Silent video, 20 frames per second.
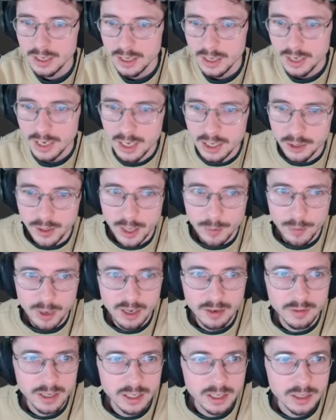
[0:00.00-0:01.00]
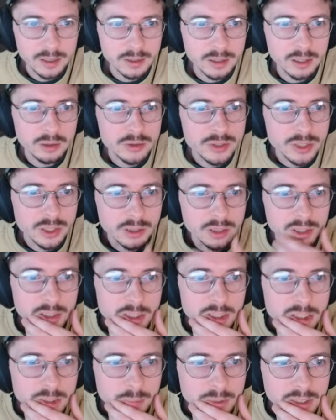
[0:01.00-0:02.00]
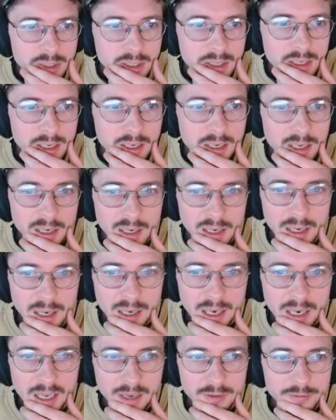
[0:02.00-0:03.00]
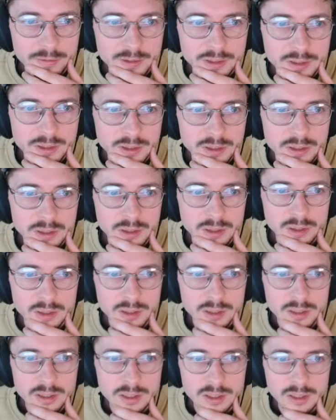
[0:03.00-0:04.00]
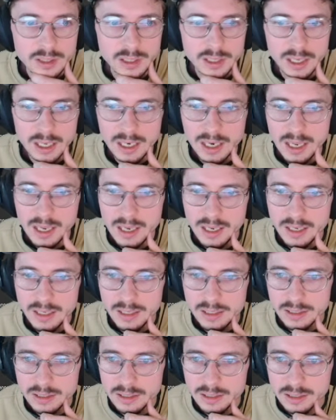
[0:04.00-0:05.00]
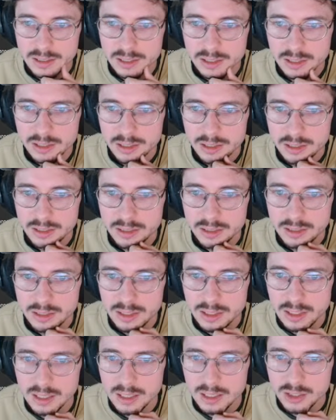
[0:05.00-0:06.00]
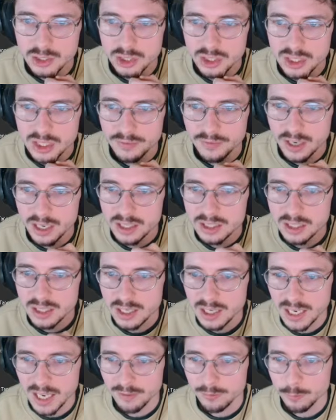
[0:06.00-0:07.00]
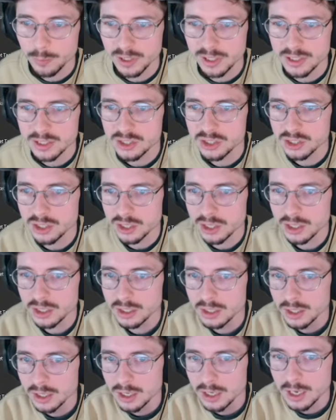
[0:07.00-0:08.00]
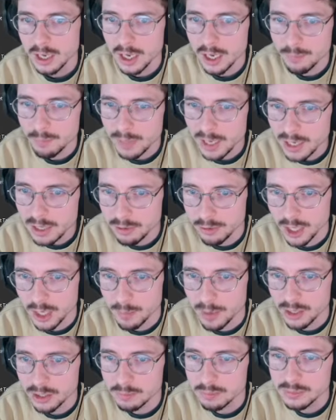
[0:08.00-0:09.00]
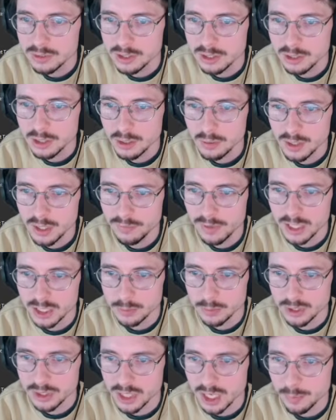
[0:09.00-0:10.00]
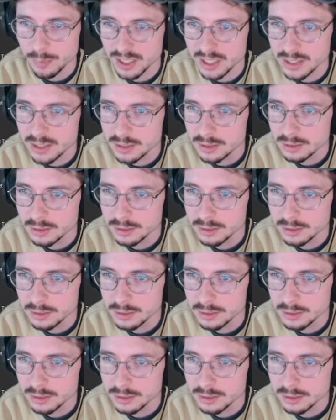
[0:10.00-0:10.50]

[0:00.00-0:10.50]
Hello there. Alright, I also need that to be left aligned. Justify it to the left, please, sir. Hello there, madam. Do you know where the vegetables are, please?